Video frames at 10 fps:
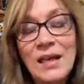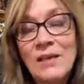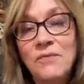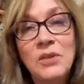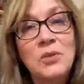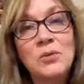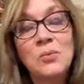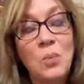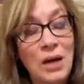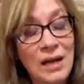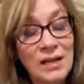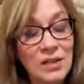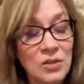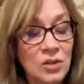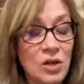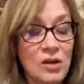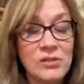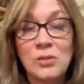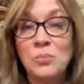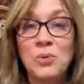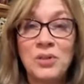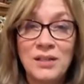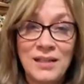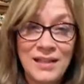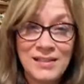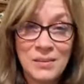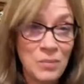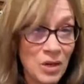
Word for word: If you want, you could also put like some